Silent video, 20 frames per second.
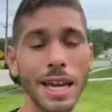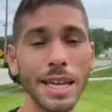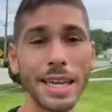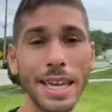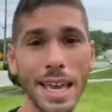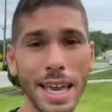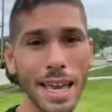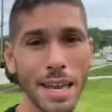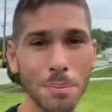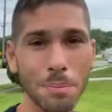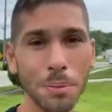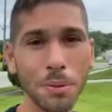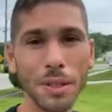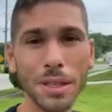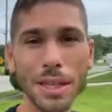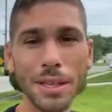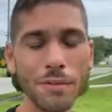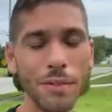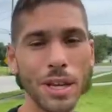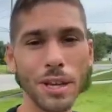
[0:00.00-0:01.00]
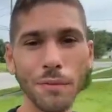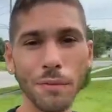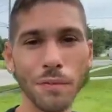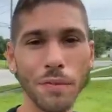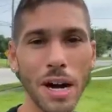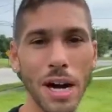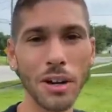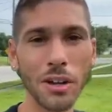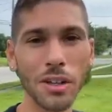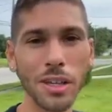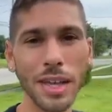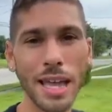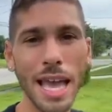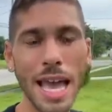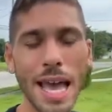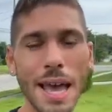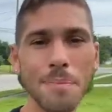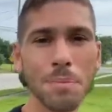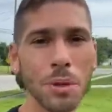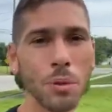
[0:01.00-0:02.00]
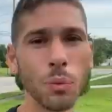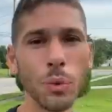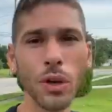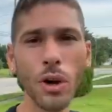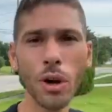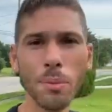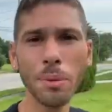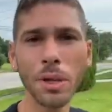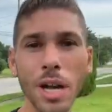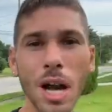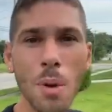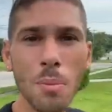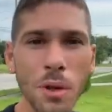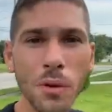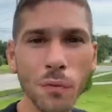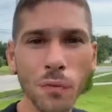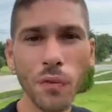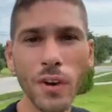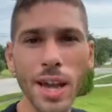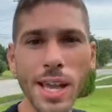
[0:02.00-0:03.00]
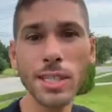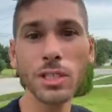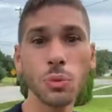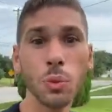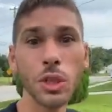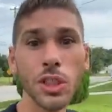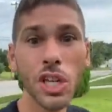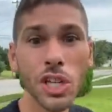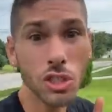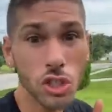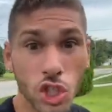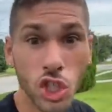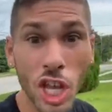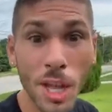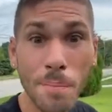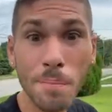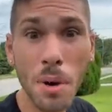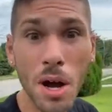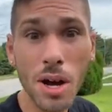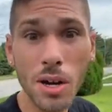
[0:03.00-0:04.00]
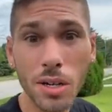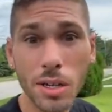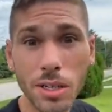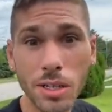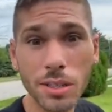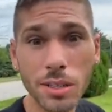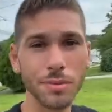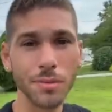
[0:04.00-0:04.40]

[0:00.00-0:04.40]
can't believe it finally happened. We are becoming friends with a chipmunk.